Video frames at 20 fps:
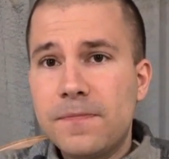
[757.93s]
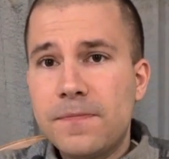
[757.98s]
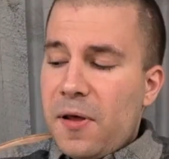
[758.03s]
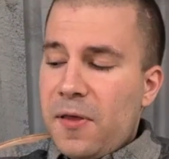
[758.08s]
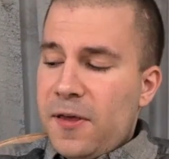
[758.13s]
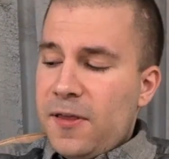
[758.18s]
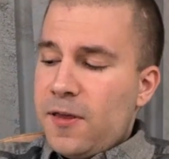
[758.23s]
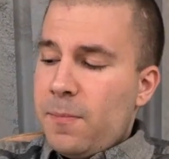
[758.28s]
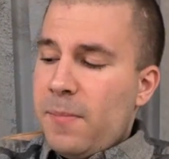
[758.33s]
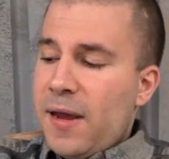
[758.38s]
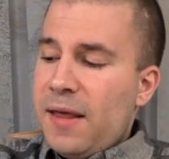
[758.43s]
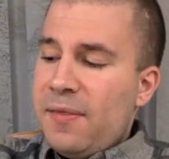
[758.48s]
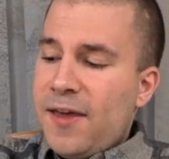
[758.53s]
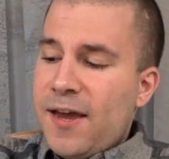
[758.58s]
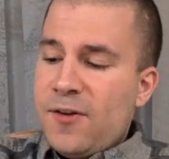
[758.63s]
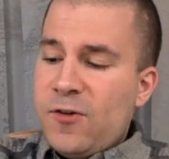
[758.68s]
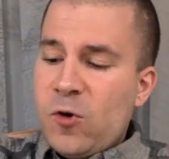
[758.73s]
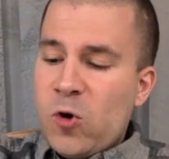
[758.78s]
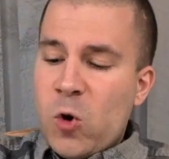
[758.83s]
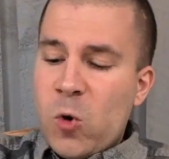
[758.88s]
I think the main
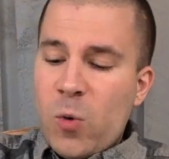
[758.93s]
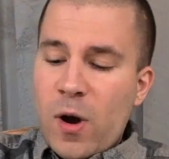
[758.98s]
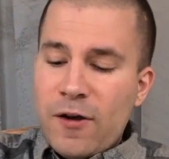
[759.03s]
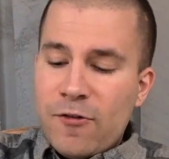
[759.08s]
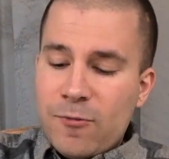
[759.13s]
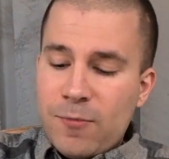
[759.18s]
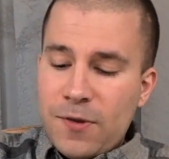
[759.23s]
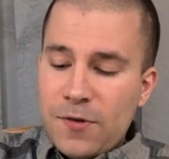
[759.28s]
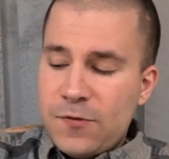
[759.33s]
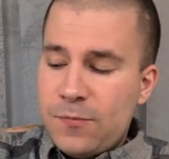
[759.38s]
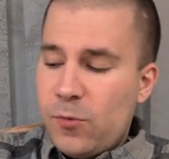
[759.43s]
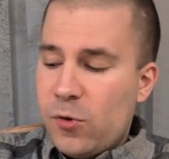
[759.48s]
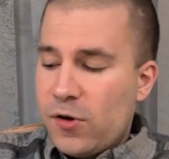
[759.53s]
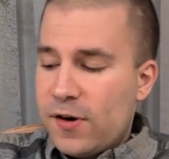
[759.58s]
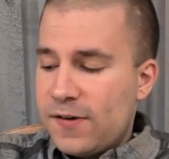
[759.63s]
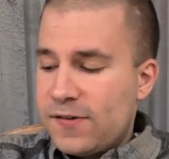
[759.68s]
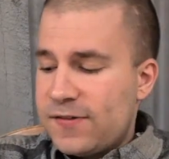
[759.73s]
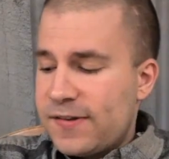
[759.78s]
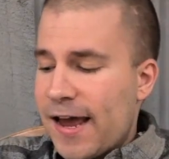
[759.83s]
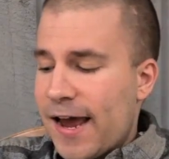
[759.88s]
thing I took away from this
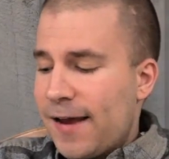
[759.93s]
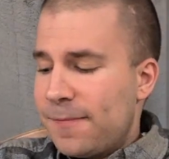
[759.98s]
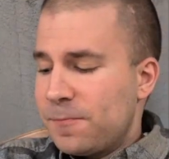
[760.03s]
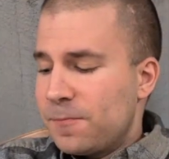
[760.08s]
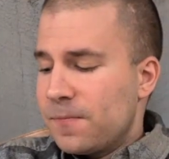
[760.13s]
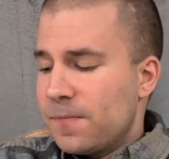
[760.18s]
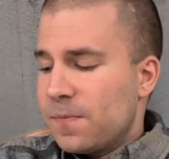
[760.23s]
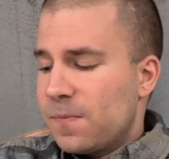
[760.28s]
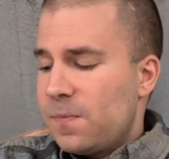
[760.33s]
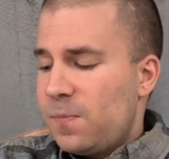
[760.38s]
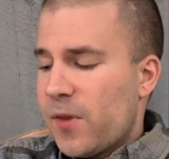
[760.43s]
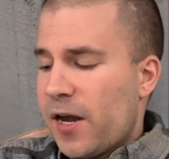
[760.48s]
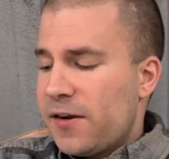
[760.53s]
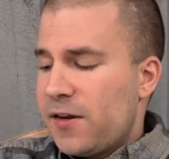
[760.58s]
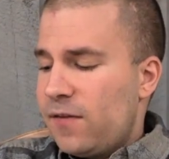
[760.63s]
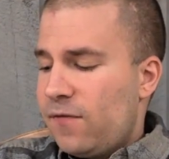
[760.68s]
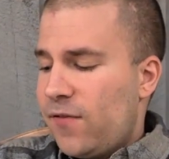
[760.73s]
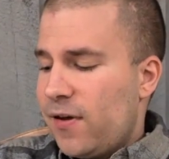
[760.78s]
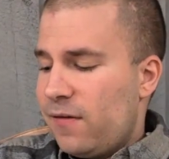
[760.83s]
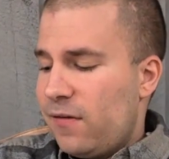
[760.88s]
book is that
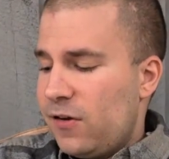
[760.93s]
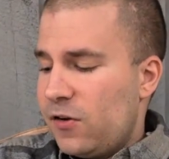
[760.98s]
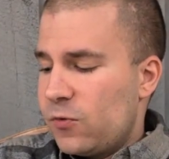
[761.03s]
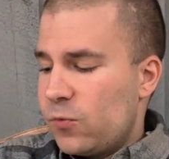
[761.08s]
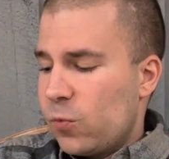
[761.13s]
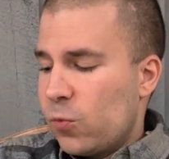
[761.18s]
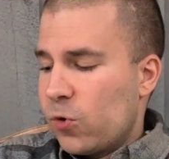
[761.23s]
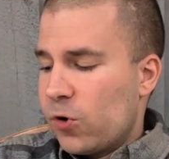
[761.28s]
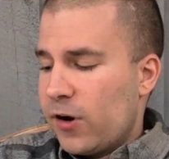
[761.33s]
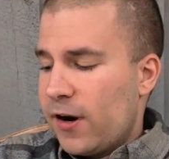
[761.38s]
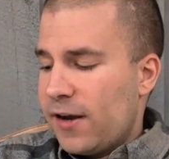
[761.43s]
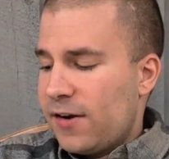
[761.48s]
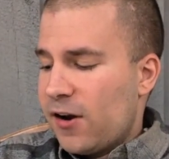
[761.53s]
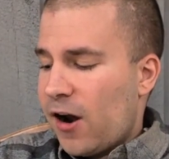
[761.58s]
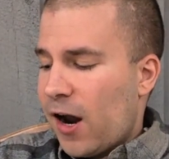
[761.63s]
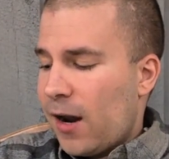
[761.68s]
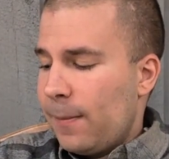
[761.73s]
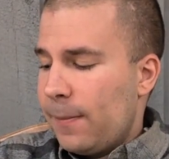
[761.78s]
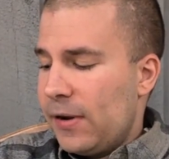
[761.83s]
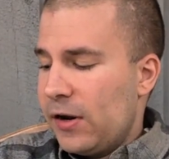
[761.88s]
1950s were a
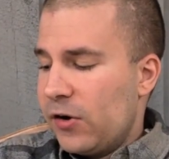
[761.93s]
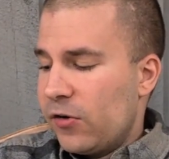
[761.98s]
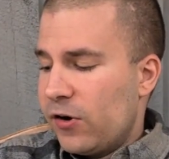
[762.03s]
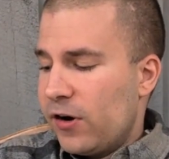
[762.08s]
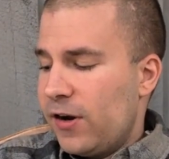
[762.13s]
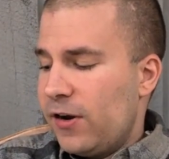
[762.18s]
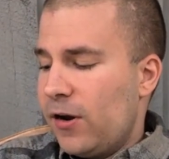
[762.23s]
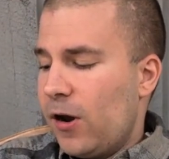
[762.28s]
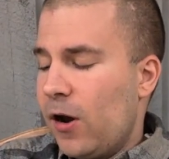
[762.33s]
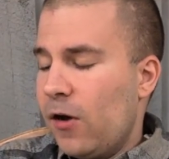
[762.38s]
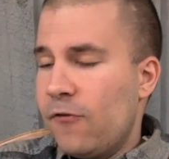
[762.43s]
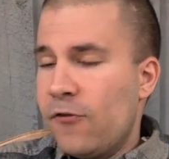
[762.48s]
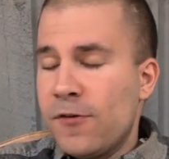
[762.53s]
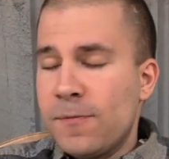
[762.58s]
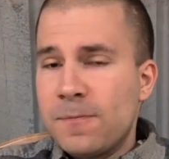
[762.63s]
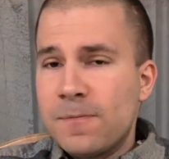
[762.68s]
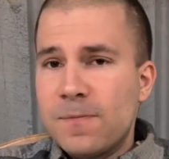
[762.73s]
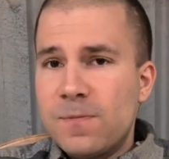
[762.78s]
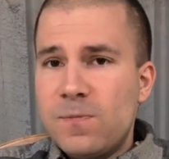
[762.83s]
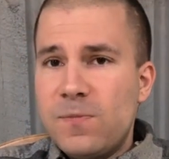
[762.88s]
time period of
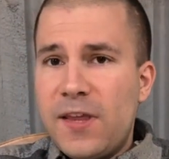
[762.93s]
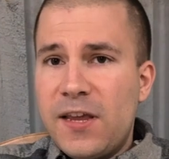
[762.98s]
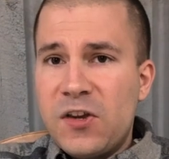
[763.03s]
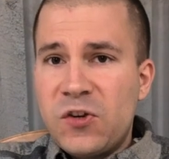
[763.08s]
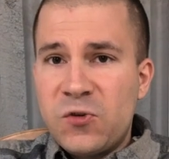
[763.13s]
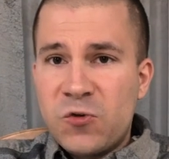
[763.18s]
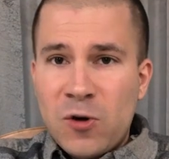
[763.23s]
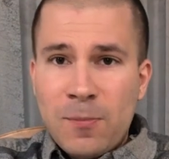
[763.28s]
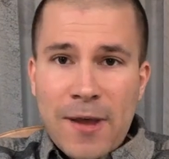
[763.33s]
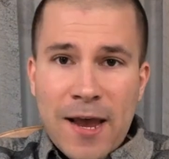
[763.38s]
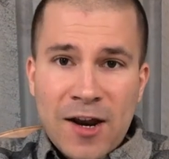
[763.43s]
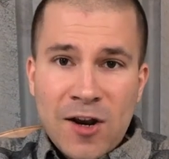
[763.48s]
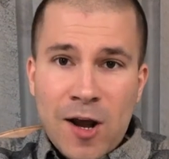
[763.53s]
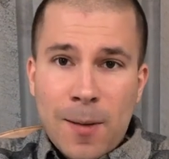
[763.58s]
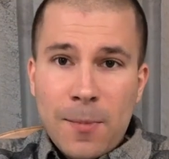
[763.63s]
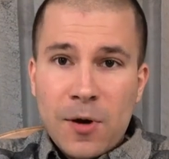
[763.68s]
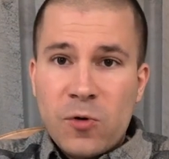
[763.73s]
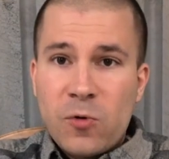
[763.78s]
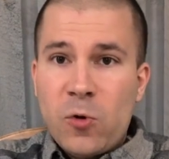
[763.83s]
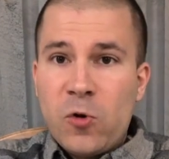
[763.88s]
extreme
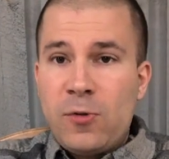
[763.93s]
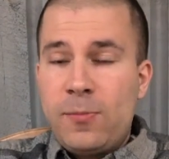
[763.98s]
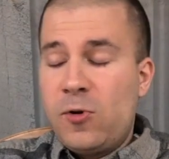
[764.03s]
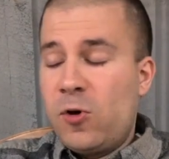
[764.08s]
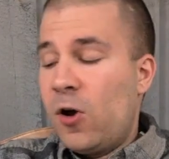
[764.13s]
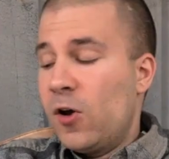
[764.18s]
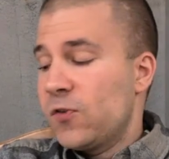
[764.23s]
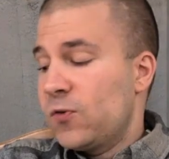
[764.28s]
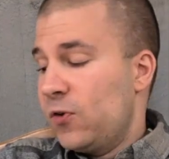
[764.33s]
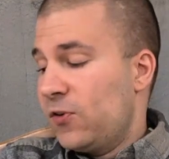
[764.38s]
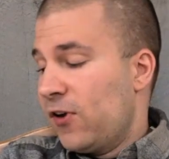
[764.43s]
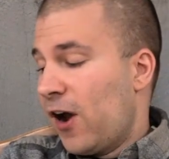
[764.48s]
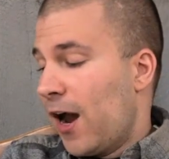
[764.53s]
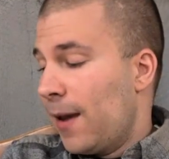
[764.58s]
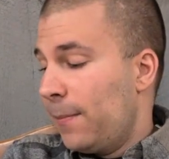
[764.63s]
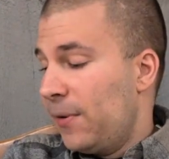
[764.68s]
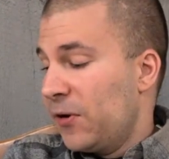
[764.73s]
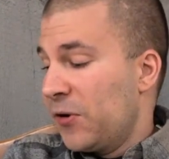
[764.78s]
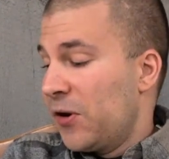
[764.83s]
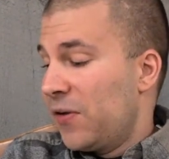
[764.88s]
economic growth, but also a
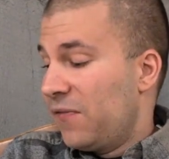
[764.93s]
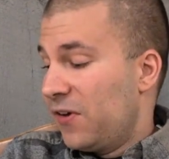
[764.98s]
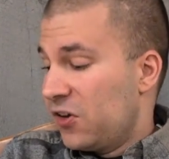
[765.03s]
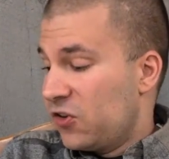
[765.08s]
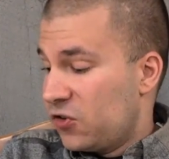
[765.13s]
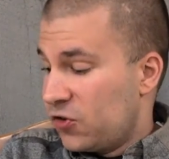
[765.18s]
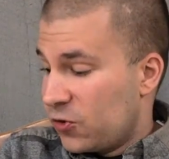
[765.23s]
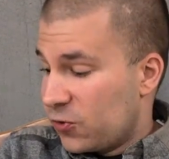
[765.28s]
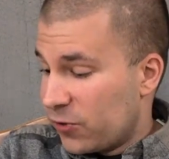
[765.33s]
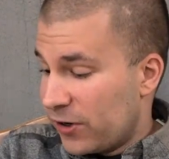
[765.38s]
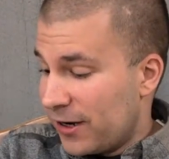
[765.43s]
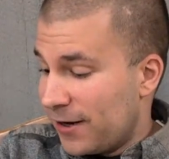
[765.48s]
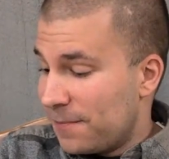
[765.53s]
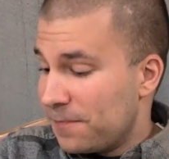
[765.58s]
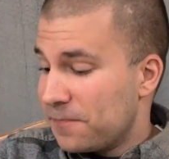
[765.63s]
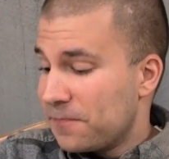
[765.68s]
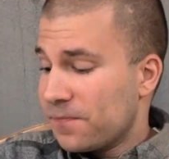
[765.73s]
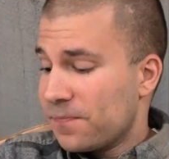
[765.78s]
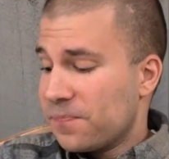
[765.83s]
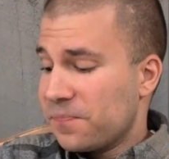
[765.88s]
time period of
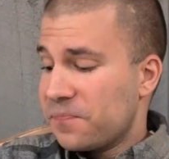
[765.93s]
extreme